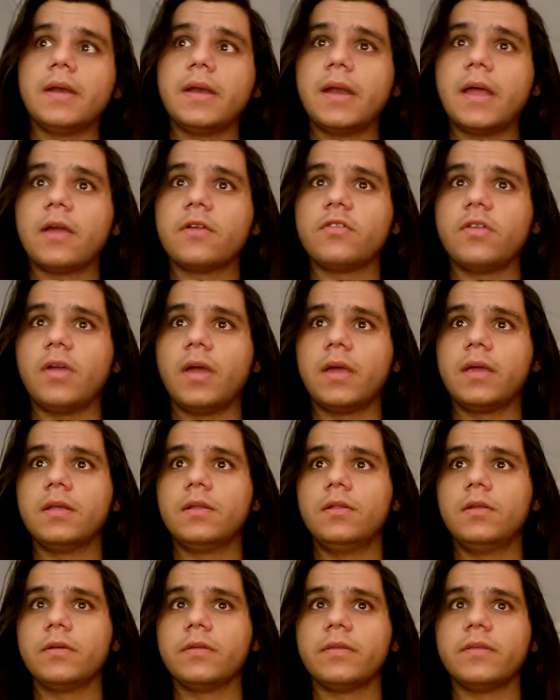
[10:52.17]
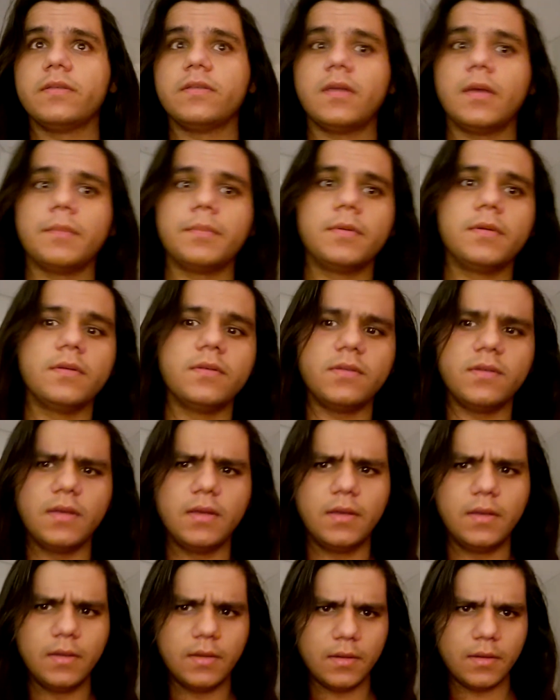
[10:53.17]
and actually I can look this up because
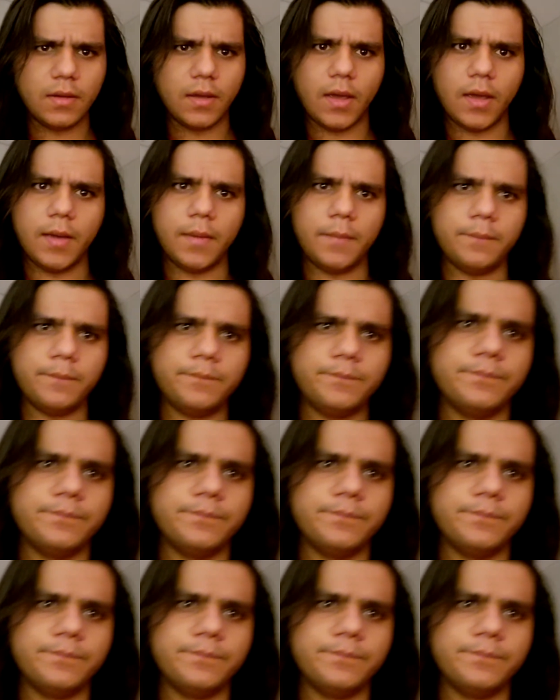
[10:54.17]
um,